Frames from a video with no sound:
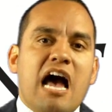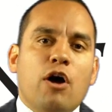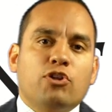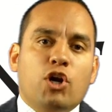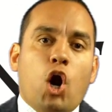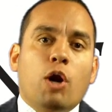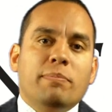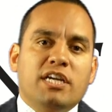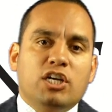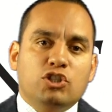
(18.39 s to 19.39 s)
out there are
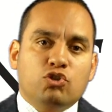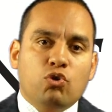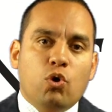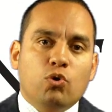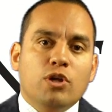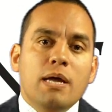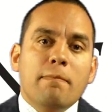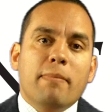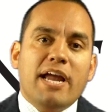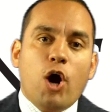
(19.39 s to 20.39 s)
being controlled
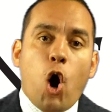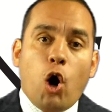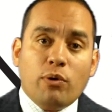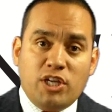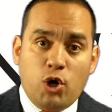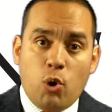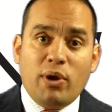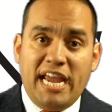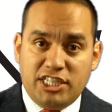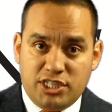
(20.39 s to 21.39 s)
by
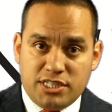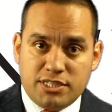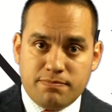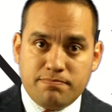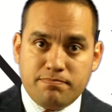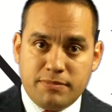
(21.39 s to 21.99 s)
REO agents.